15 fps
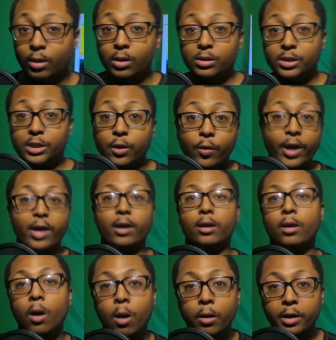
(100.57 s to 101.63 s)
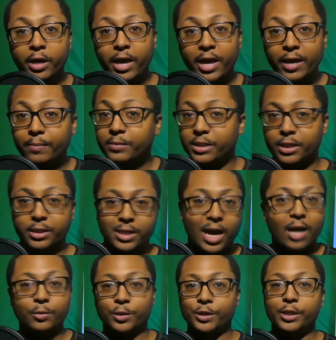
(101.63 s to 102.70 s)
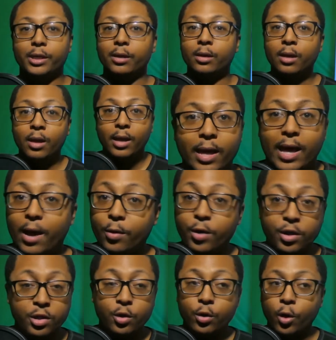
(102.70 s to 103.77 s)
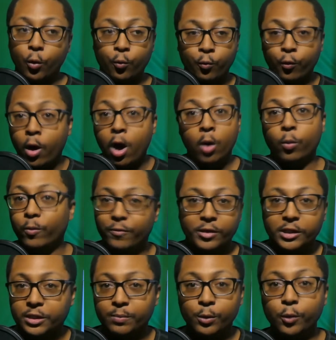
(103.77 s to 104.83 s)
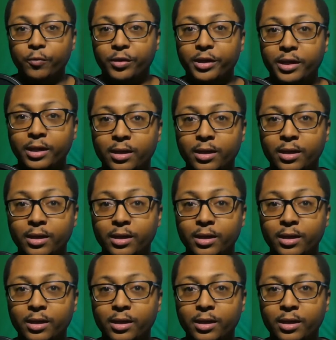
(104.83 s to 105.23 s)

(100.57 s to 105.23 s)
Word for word: So hey, card games and Tatsuya. How can you go wrong with this movie?